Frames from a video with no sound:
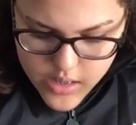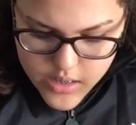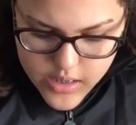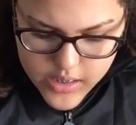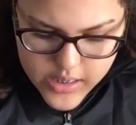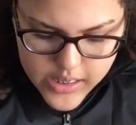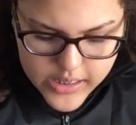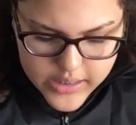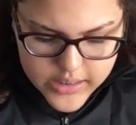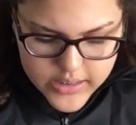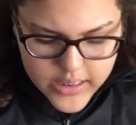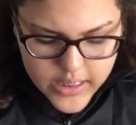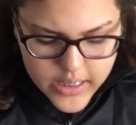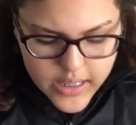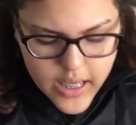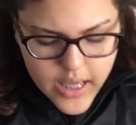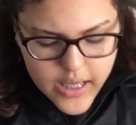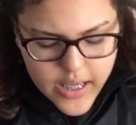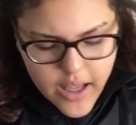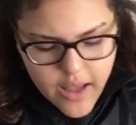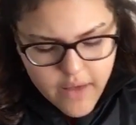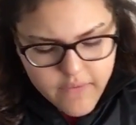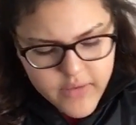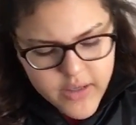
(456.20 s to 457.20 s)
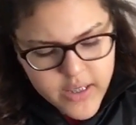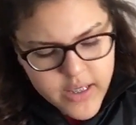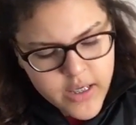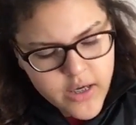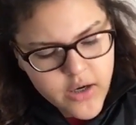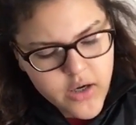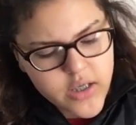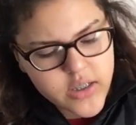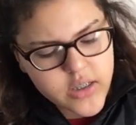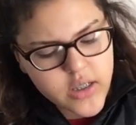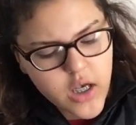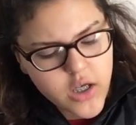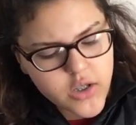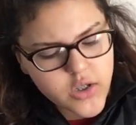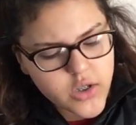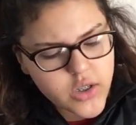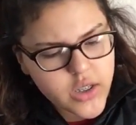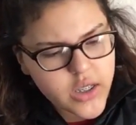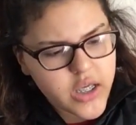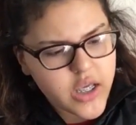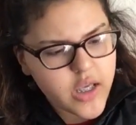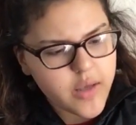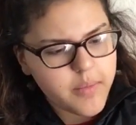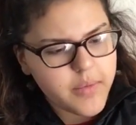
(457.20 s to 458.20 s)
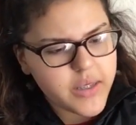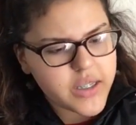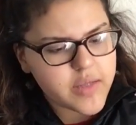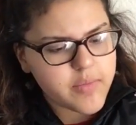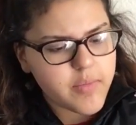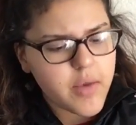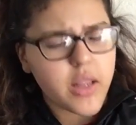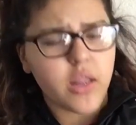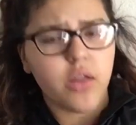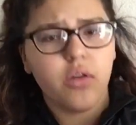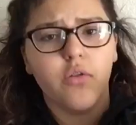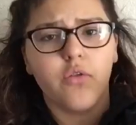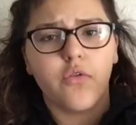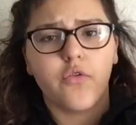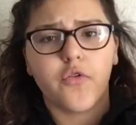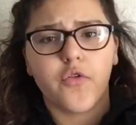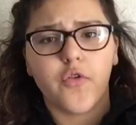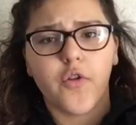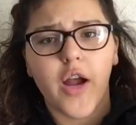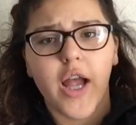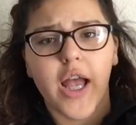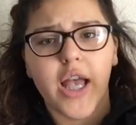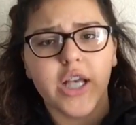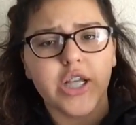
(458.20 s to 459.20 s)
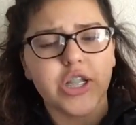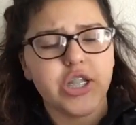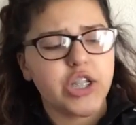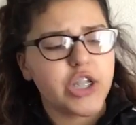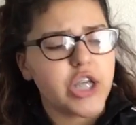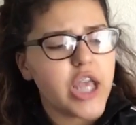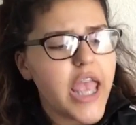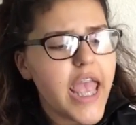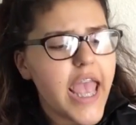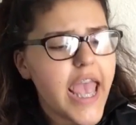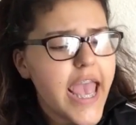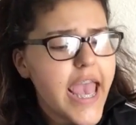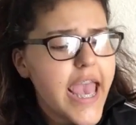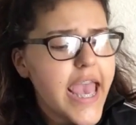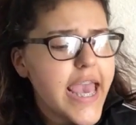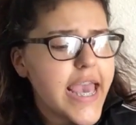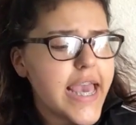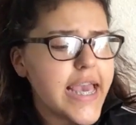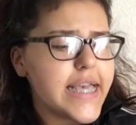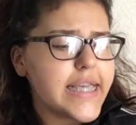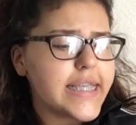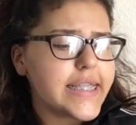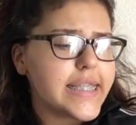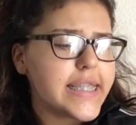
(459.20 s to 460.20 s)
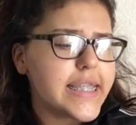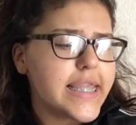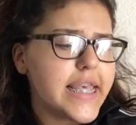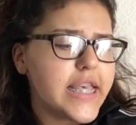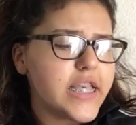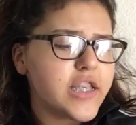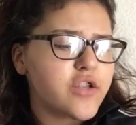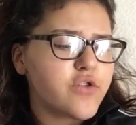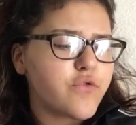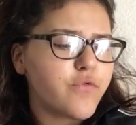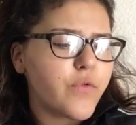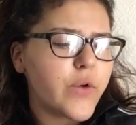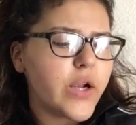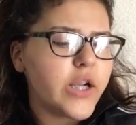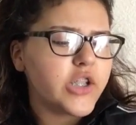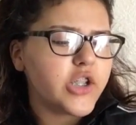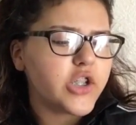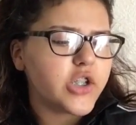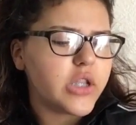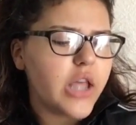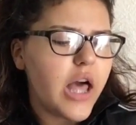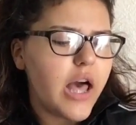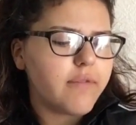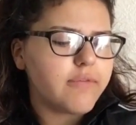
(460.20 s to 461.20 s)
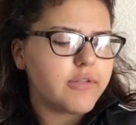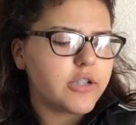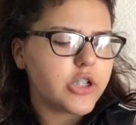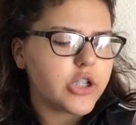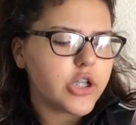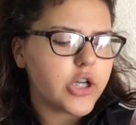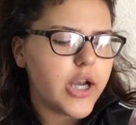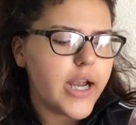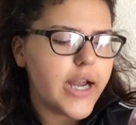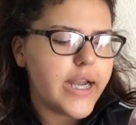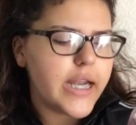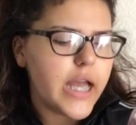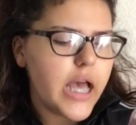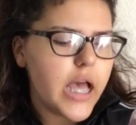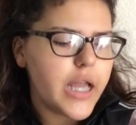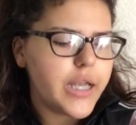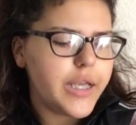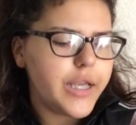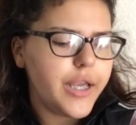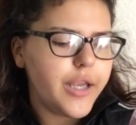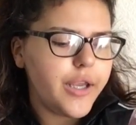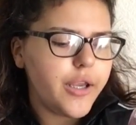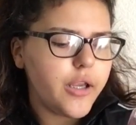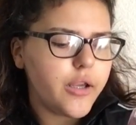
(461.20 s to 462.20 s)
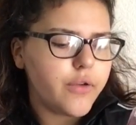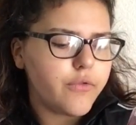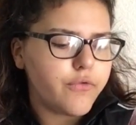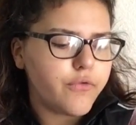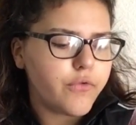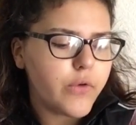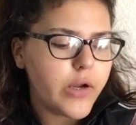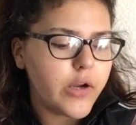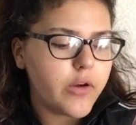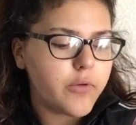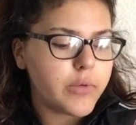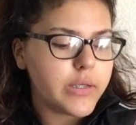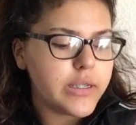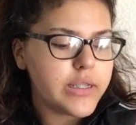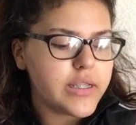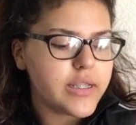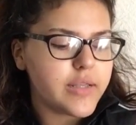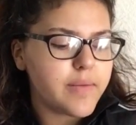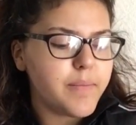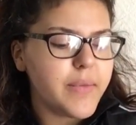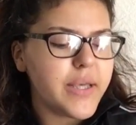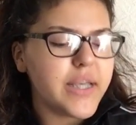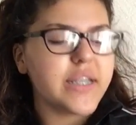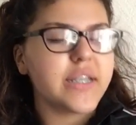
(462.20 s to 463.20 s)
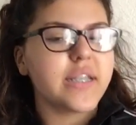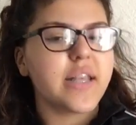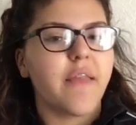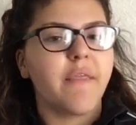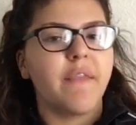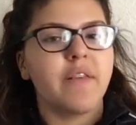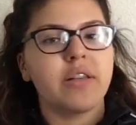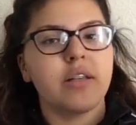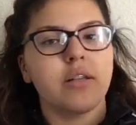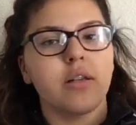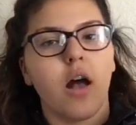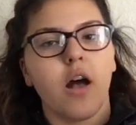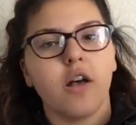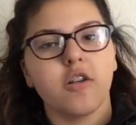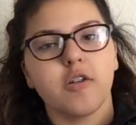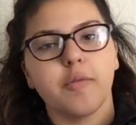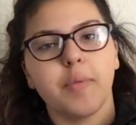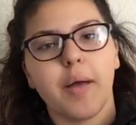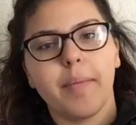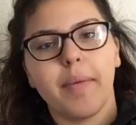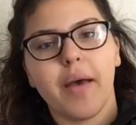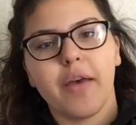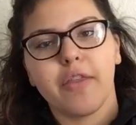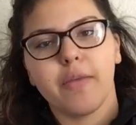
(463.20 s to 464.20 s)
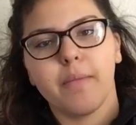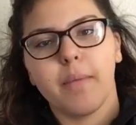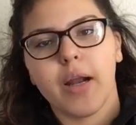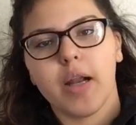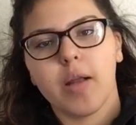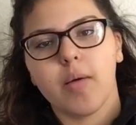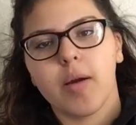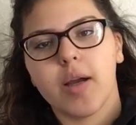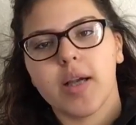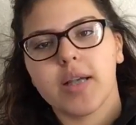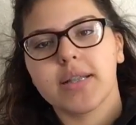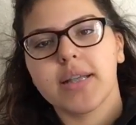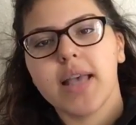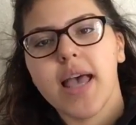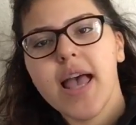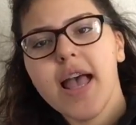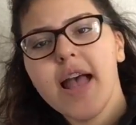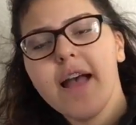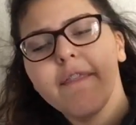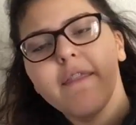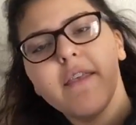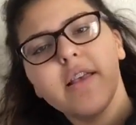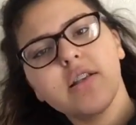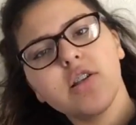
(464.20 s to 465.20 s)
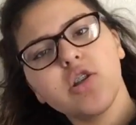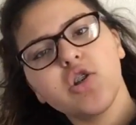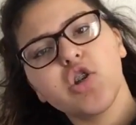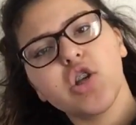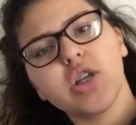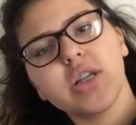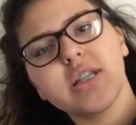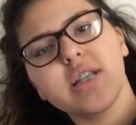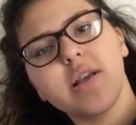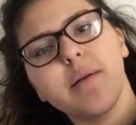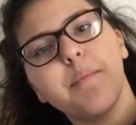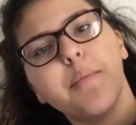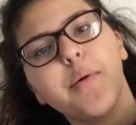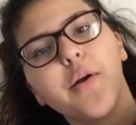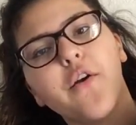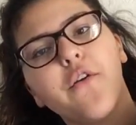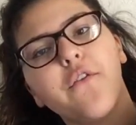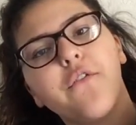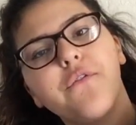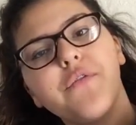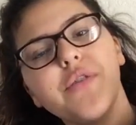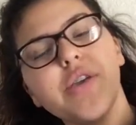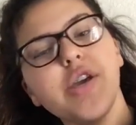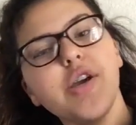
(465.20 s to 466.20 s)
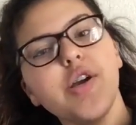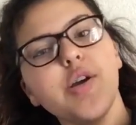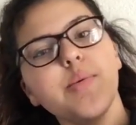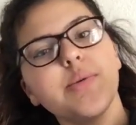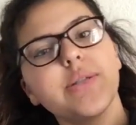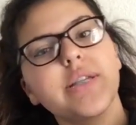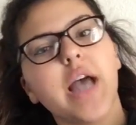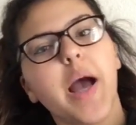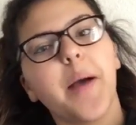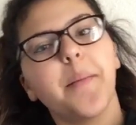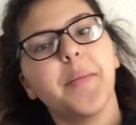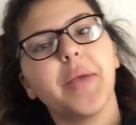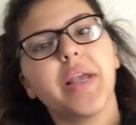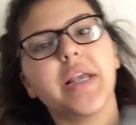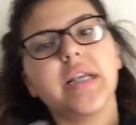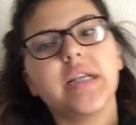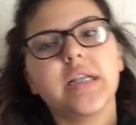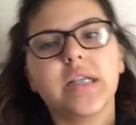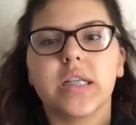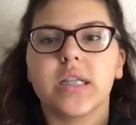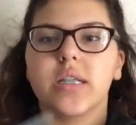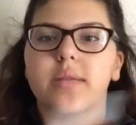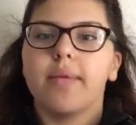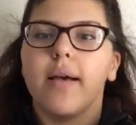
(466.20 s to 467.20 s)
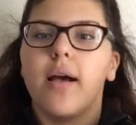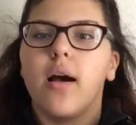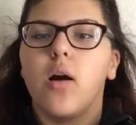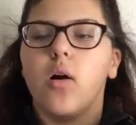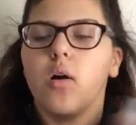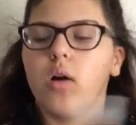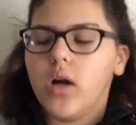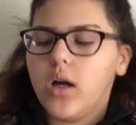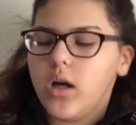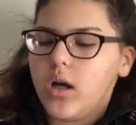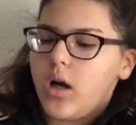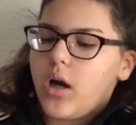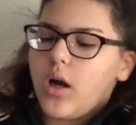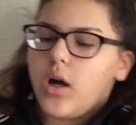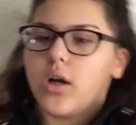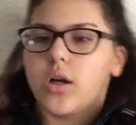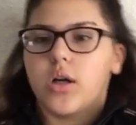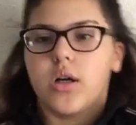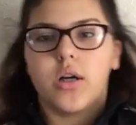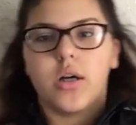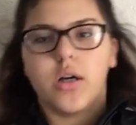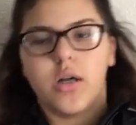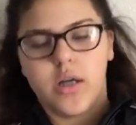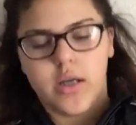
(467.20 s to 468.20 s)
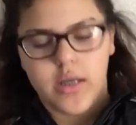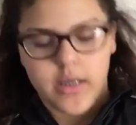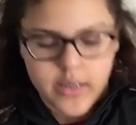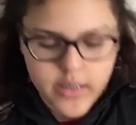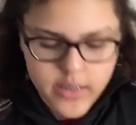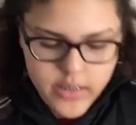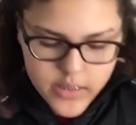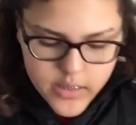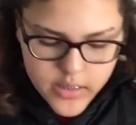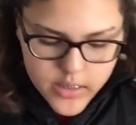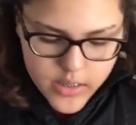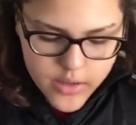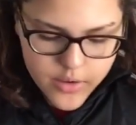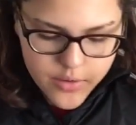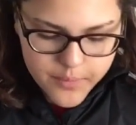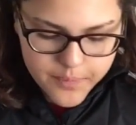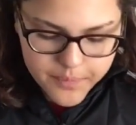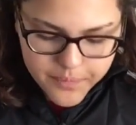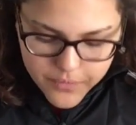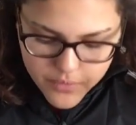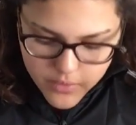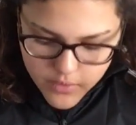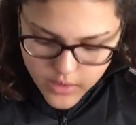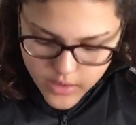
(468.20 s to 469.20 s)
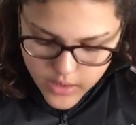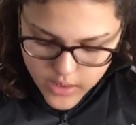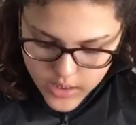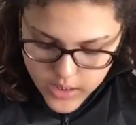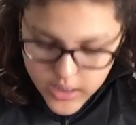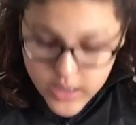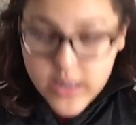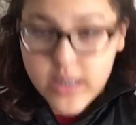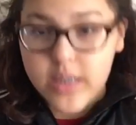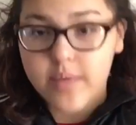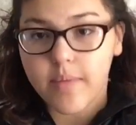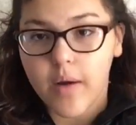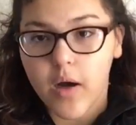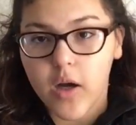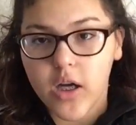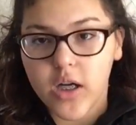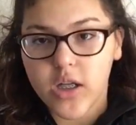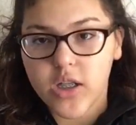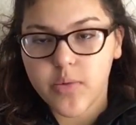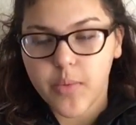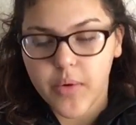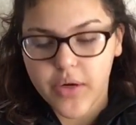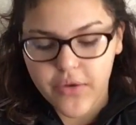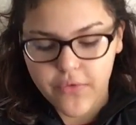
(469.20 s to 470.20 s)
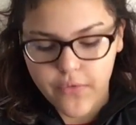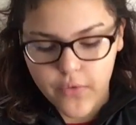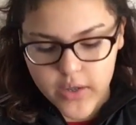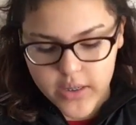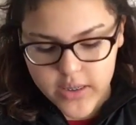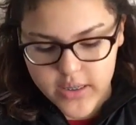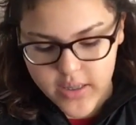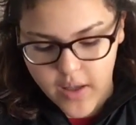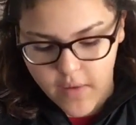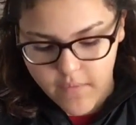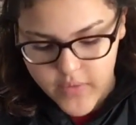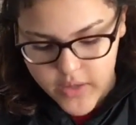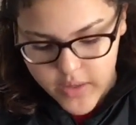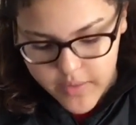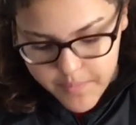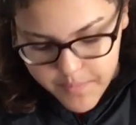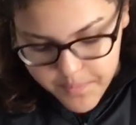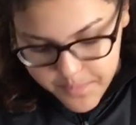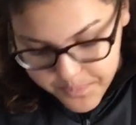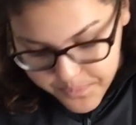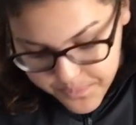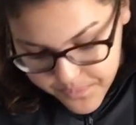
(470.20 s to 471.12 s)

The next thing I have in here is also to keep me smelling fresh, is this French lavender and honey fragrance mist, and this is also by Bath & Body Works. This is just some perfume to help me smell good, you know, smell good 24/7.